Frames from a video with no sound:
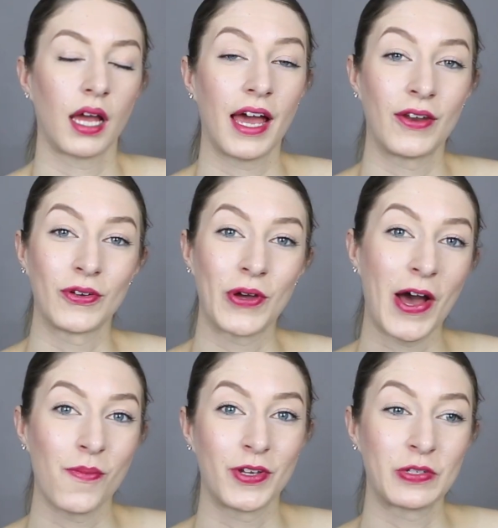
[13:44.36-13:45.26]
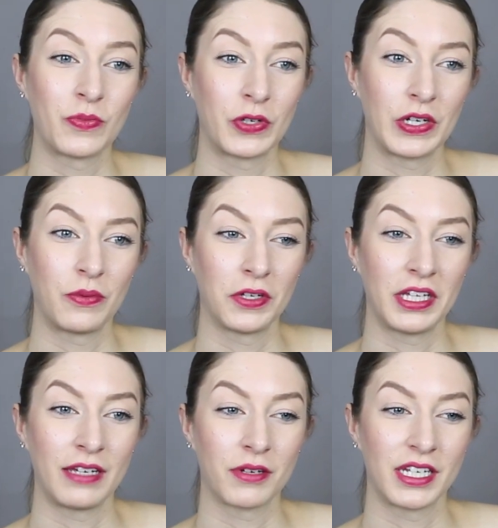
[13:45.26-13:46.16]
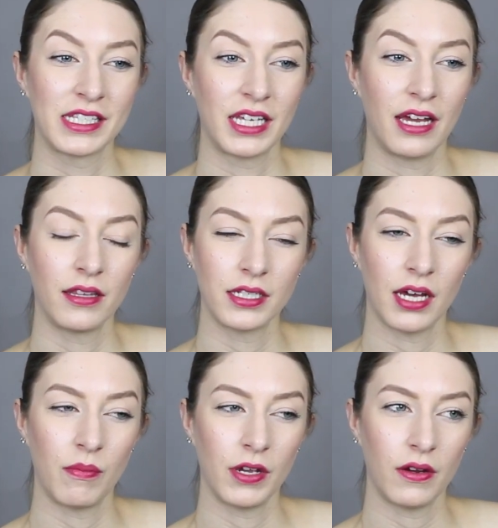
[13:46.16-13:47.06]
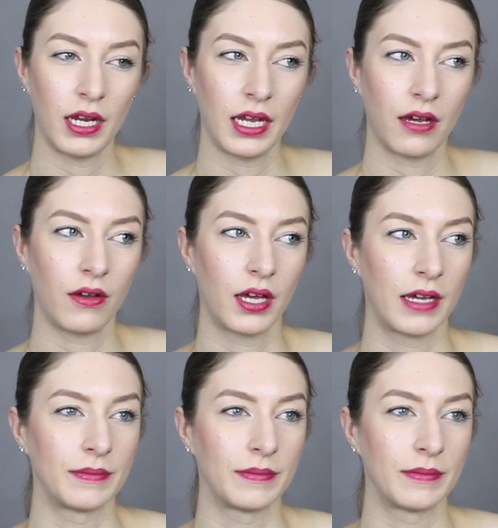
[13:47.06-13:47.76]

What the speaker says: I don't know how much more I really am going to say on the topic right now.